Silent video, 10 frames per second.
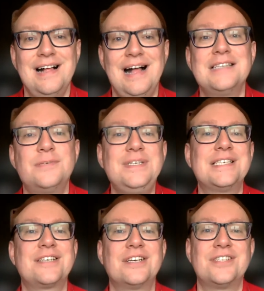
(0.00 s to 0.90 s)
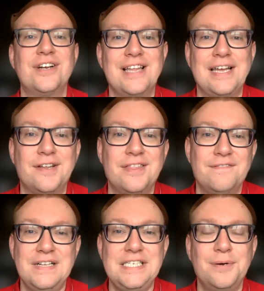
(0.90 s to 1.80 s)
As we discussed earlier in the
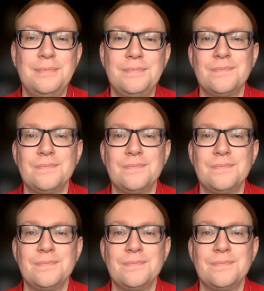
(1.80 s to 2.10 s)
video,